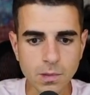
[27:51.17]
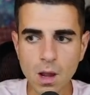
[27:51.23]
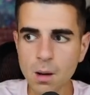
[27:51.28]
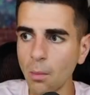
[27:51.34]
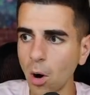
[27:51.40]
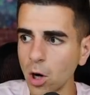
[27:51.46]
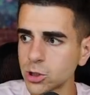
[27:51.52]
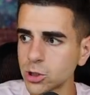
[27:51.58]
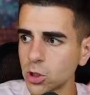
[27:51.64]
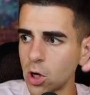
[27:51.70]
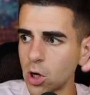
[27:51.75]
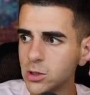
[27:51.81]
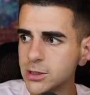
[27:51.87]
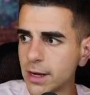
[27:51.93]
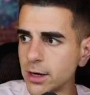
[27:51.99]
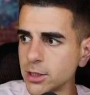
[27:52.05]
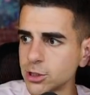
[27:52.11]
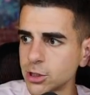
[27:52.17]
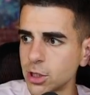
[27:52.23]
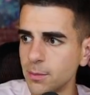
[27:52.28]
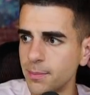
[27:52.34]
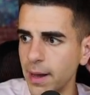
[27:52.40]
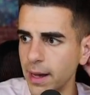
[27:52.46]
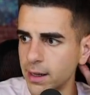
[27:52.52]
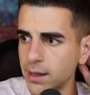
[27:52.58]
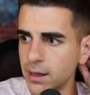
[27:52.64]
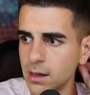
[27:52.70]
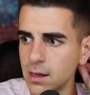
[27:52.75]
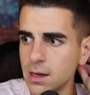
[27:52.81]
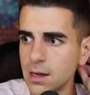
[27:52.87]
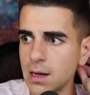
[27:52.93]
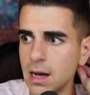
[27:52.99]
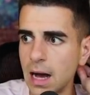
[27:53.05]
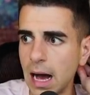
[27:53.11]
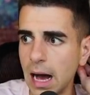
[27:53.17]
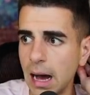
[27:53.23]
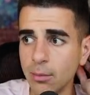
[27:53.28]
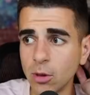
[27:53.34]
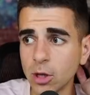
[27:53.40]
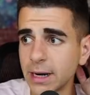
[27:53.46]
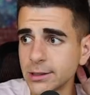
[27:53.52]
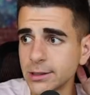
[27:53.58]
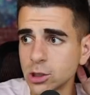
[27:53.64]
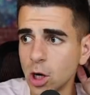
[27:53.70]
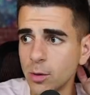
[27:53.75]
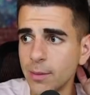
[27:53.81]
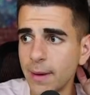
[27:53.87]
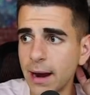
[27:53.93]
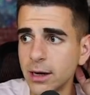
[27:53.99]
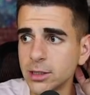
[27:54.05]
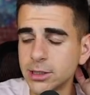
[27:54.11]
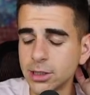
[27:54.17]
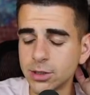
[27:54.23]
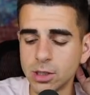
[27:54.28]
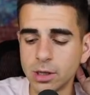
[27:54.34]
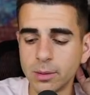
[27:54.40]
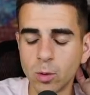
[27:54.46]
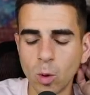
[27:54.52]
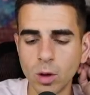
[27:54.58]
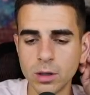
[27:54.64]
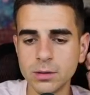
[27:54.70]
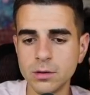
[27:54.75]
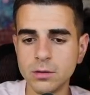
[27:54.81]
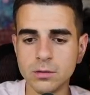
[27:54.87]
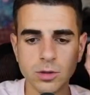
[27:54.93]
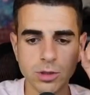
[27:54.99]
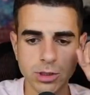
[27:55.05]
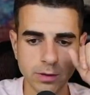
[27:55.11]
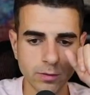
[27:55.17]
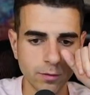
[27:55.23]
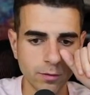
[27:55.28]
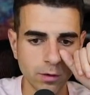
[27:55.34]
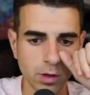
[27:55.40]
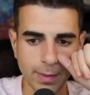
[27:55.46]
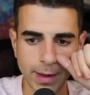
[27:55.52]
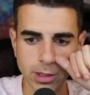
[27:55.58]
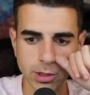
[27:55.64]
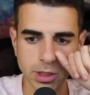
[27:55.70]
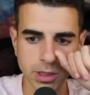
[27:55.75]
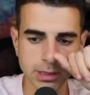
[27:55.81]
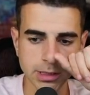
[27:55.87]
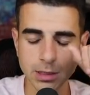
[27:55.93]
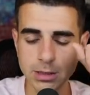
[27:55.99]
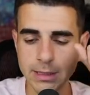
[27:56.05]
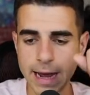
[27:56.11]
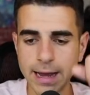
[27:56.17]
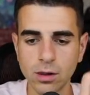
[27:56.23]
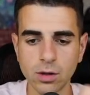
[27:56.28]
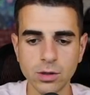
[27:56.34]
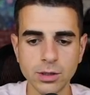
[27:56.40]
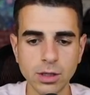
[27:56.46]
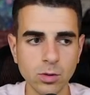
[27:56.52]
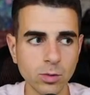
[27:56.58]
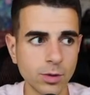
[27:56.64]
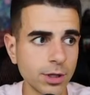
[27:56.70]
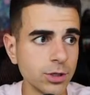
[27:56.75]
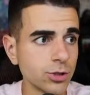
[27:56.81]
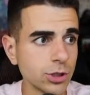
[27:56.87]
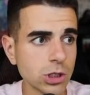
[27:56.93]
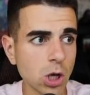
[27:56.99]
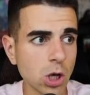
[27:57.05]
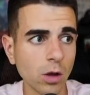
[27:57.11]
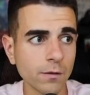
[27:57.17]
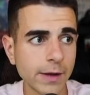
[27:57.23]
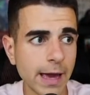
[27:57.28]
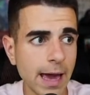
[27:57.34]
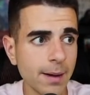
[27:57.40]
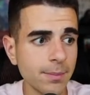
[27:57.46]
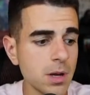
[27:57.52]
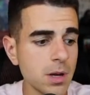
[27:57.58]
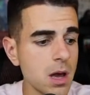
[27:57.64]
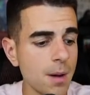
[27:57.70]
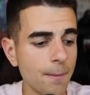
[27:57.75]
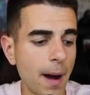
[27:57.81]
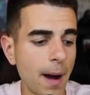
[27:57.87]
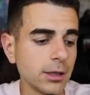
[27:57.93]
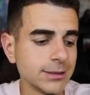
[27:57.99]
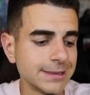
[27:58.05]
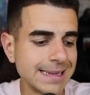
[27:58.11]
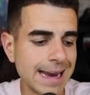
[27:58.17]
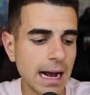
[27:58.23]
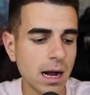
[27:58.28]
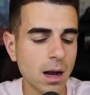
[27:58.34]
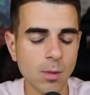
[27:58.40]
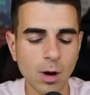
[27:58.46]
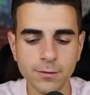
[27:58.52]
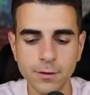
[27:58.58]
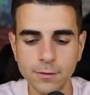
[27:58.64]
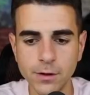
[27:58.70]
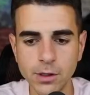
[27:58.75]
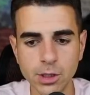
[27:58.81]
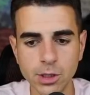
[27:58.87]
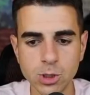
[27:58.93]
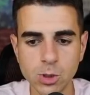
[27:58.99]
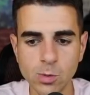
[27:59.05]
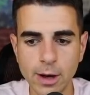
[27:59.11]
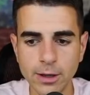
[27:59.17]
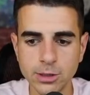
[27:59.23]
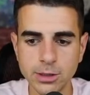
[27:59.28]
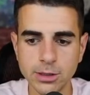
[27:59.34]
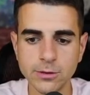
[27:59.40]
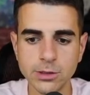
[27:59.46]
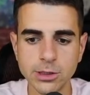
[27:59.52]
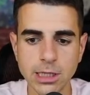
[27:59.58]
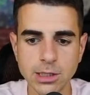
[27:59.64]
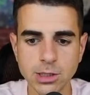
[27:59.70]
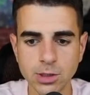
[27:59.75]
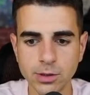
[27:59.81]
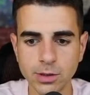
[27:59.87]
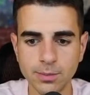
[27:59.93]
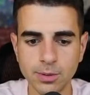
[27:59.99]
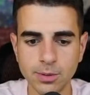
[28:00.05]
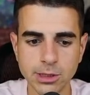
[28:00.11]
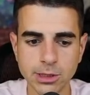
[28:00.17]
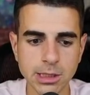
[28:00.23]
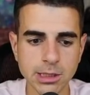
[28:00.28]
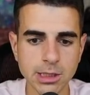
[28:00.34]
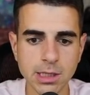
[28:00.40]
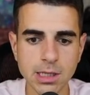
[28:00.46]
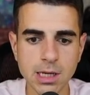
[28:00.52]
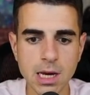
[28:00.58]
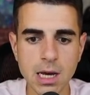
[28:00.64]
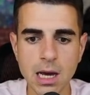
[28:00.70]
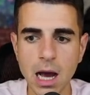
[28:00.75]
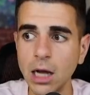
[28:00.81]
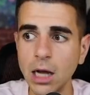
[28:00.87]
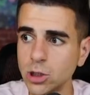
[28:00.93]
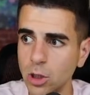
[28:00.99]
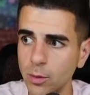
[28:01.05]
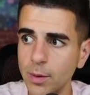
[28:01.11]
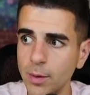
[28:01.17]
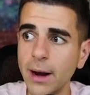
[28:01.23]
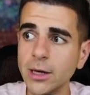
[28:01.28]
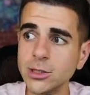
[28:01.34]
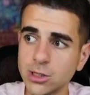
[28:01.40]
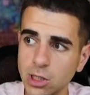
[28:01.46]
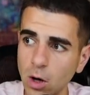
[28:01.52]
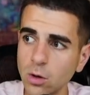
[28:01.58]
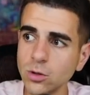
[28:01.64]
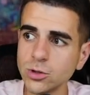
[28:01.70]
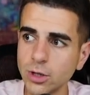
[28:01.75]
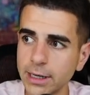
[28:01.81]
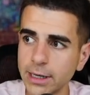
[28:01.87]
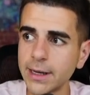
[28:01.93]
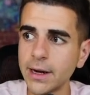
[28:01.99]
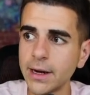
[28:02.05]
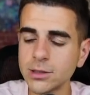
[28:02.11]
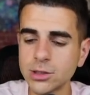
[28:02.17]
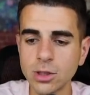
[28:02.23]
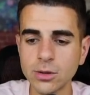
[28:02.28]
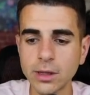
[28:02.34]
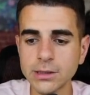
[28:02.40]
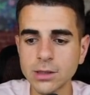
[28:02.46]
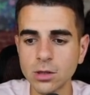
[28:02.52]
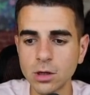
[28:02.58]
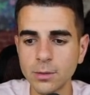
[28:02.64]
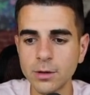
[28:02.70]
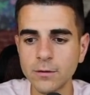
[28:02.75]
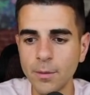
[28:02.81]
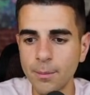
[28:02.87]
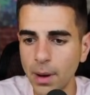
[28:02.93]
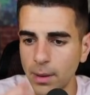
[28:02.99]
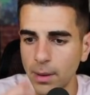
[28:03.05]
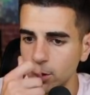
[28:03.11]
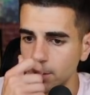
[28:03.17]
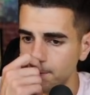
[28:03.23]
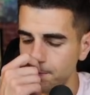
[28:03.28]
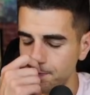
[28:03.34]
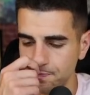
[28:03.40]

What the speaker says: Marshall goes there. It's a good pick. I'm looking at Jacoby Myers here, the number 1 receiver for the Patriots. Nelson Agholor dealing with injuries all of camp. Myers did not come off the field in 2 wide receiver sets during the preseason. Jacoby Myers goes right there, so that's a little bit of a bummer.